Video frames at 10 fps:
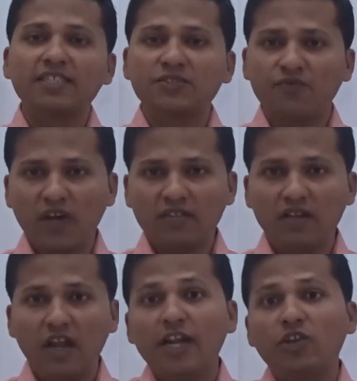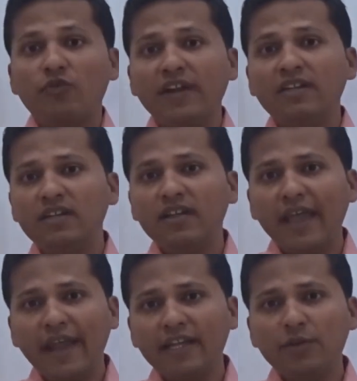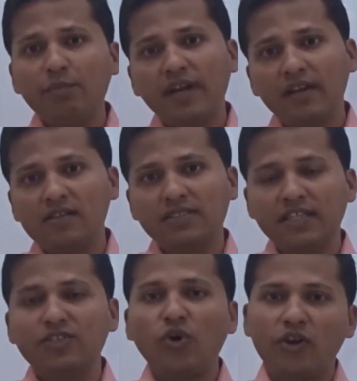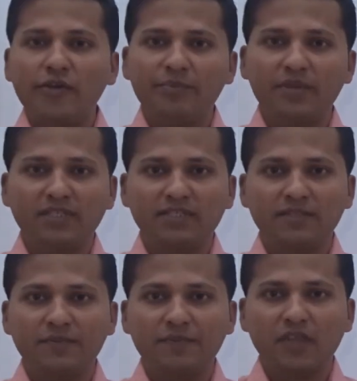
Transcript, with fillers: has won twenty-eight medals in Olympics,